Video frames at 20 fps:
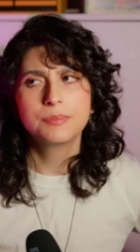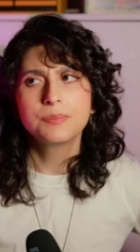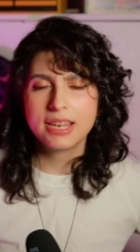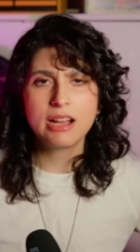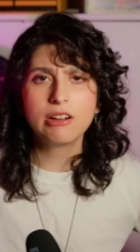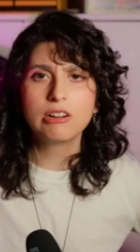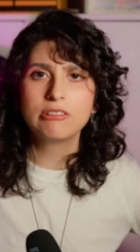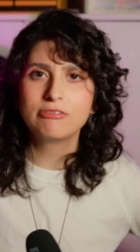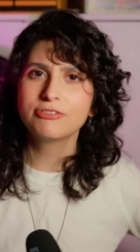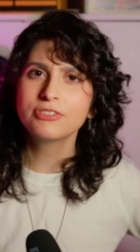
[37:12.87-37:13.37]

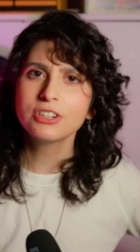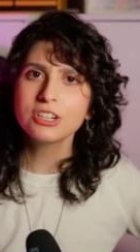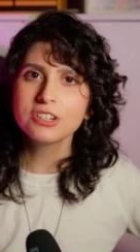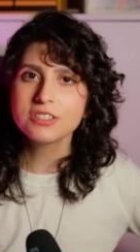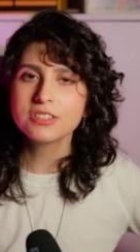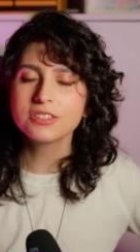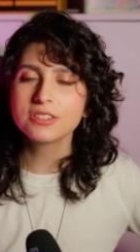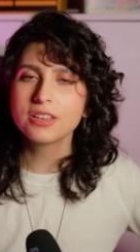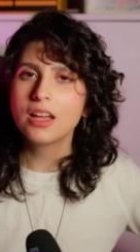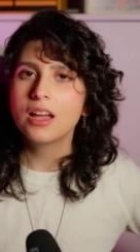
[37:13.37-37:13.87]
Now, at
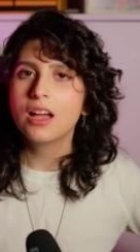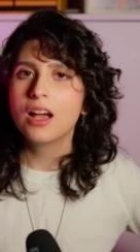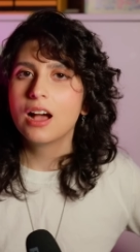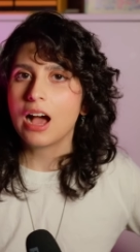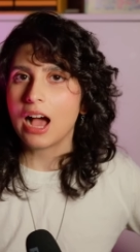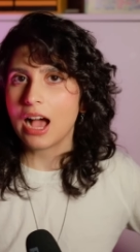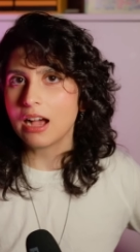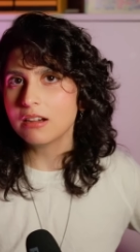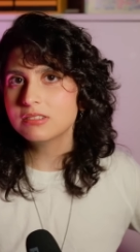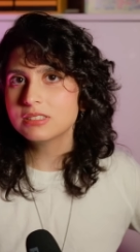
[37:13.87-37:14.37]
first,
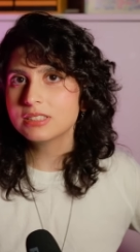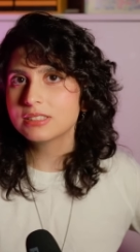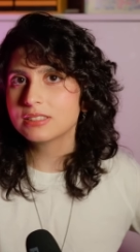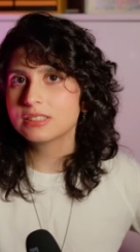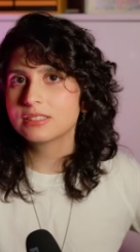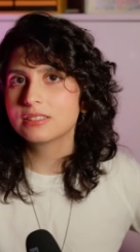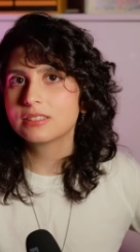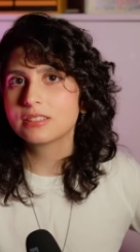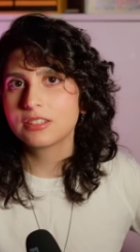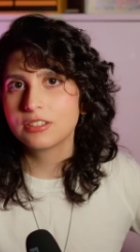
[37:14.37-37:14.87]
I was a
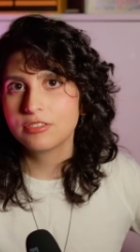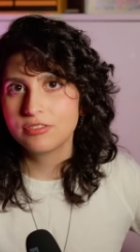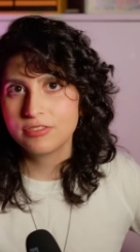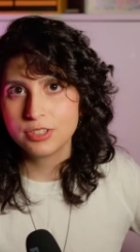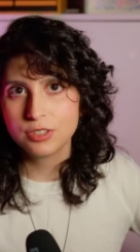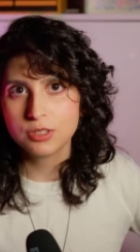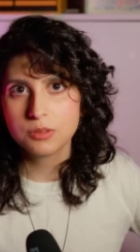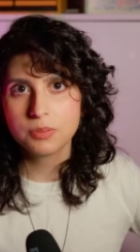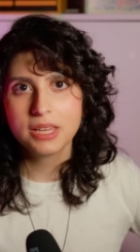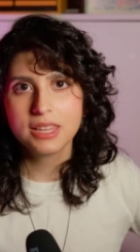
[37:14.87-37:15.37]
little
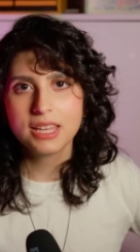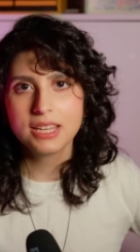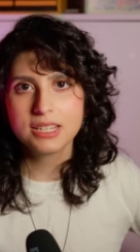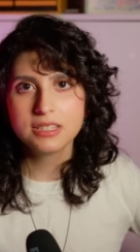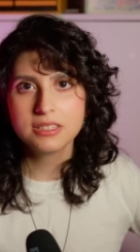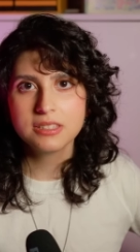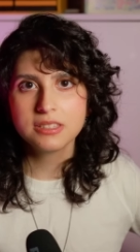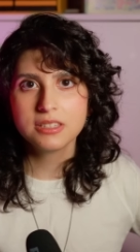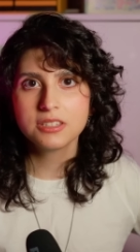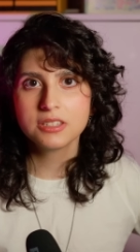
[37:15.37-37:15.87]
confused by that
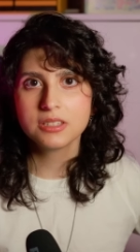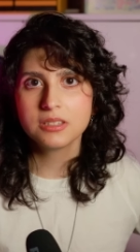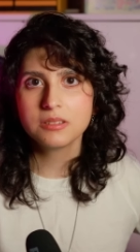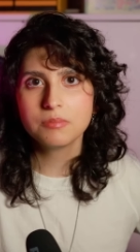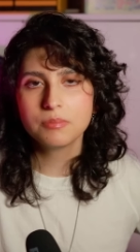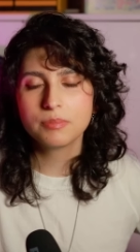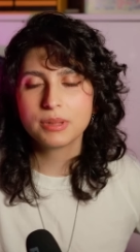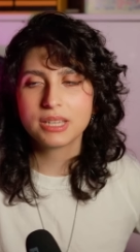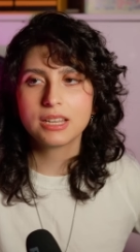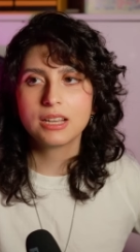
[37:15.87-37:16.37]
decision
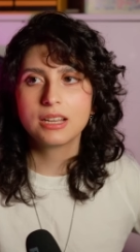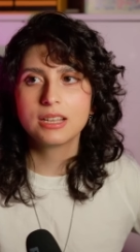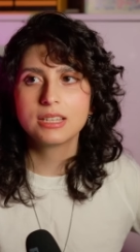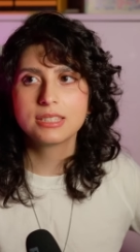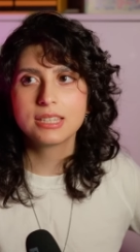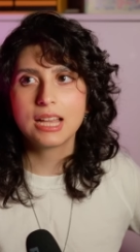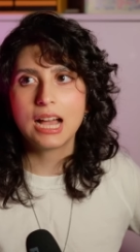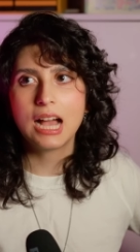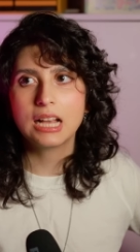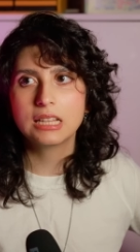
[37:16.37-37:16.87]

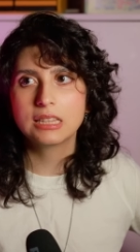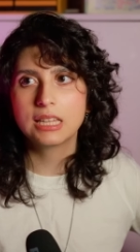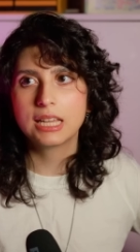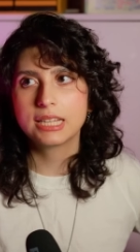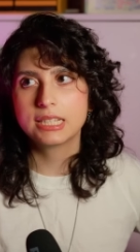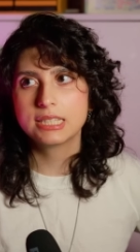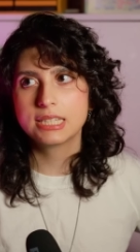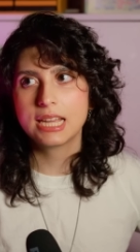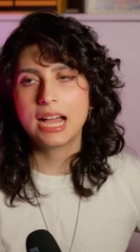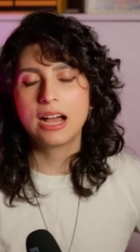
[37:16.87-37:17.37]
because I
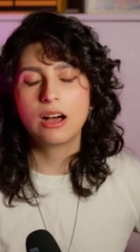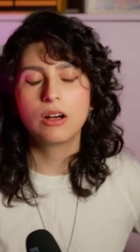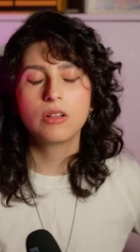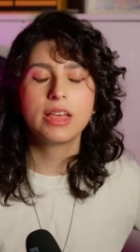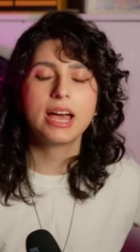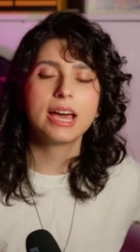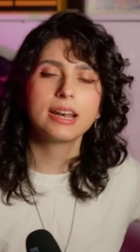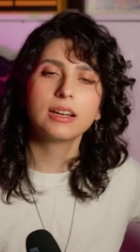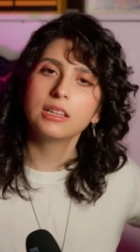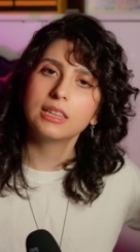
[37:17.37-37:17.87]
liked how
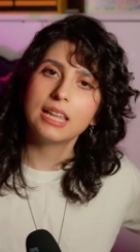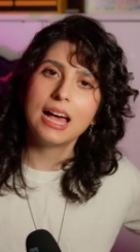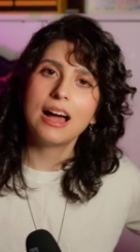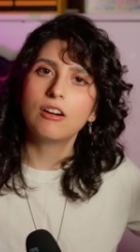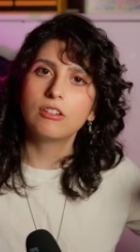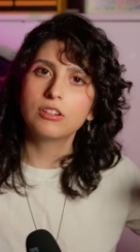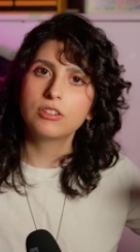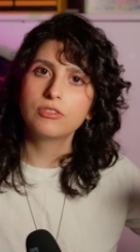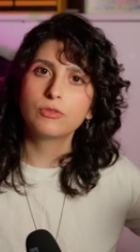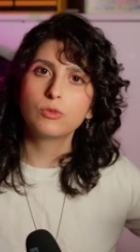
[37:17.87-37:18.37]
that
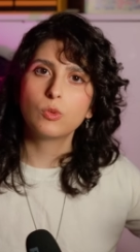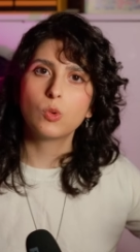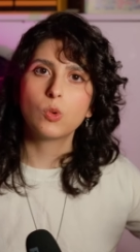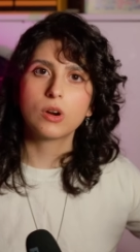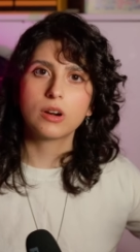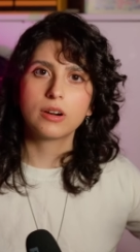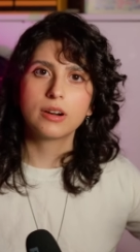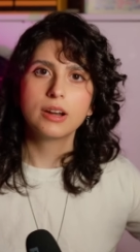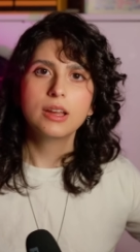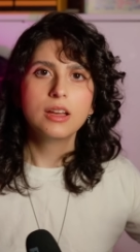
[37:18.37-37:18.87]
allowed
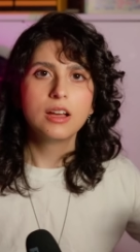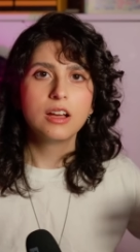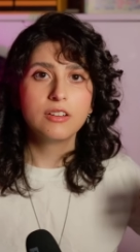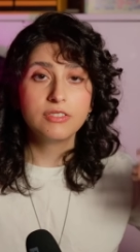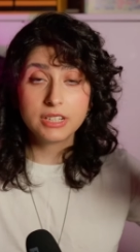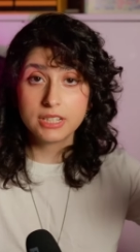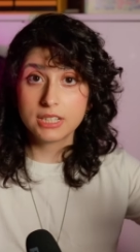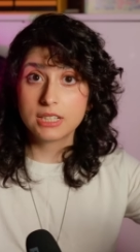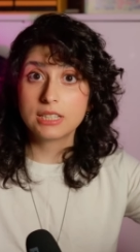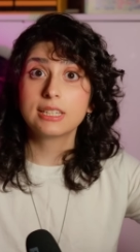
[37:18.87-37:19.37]
for a
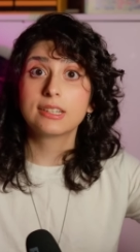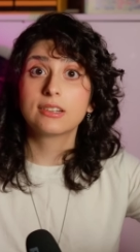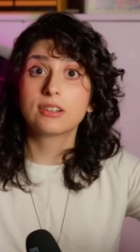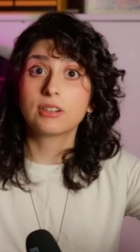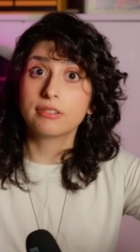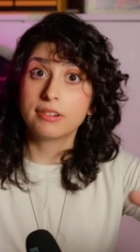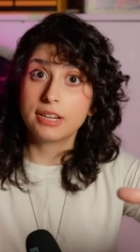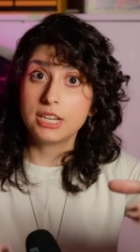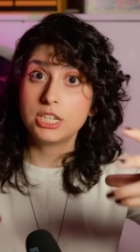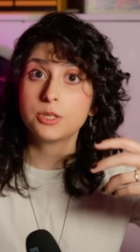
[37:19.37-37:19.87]
very
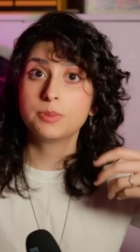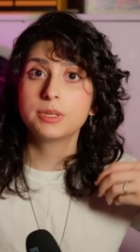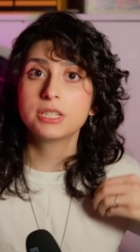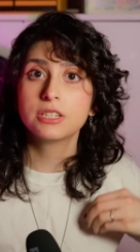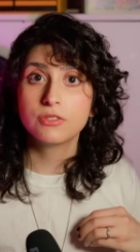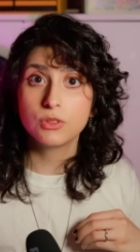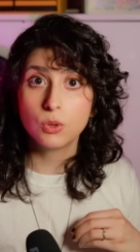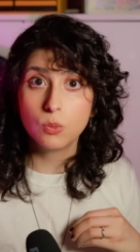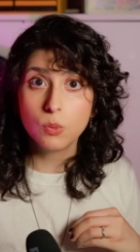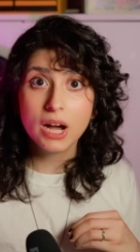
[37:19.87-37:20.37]
clear arrangement
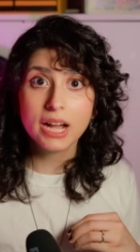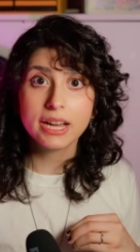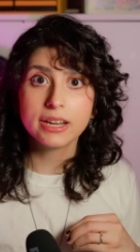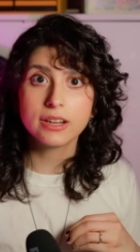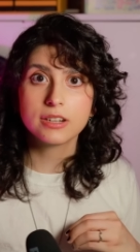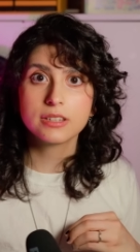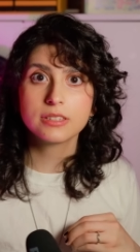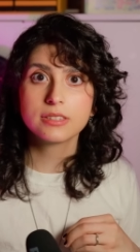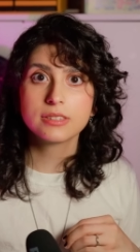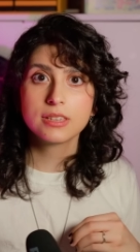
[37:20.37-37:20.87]
of the
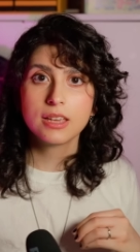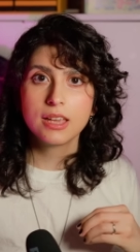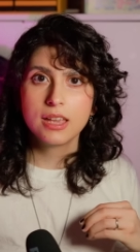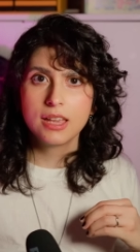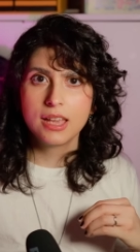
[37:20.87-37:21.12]
wires.